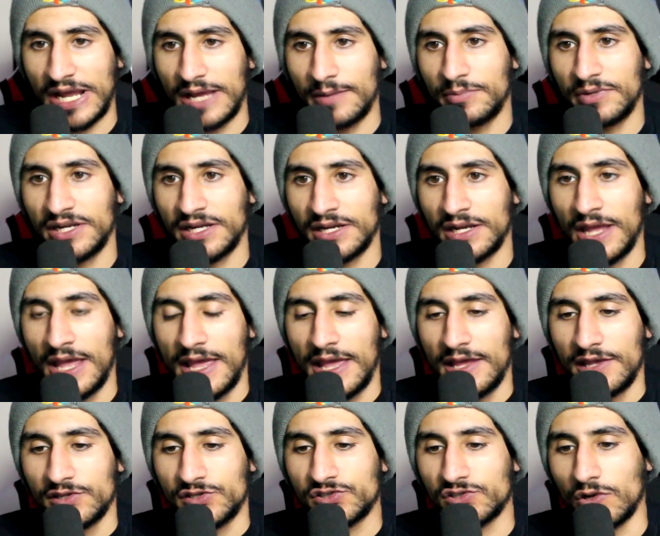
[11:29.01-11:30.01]
happening,
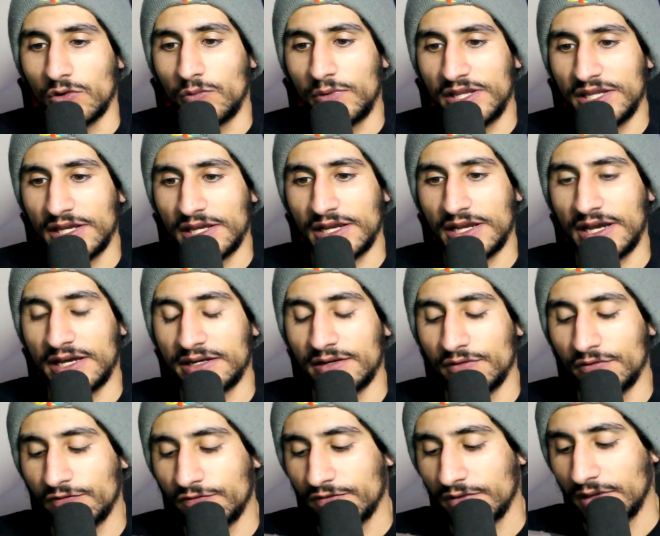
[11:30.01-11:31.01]
so we can kind
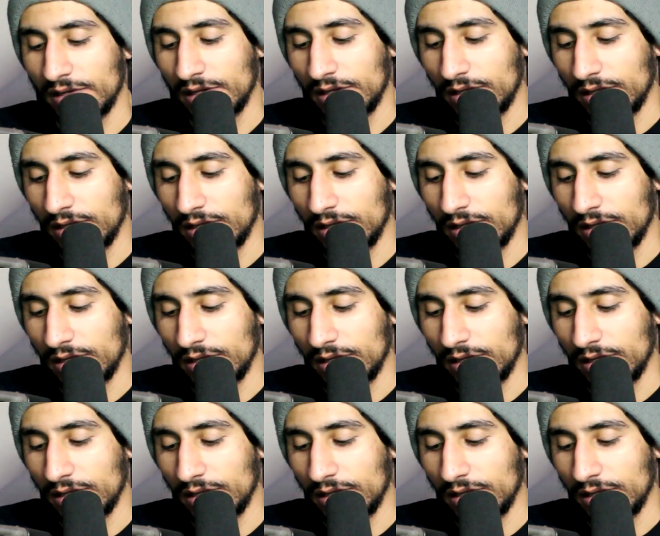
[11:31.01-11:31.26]
of,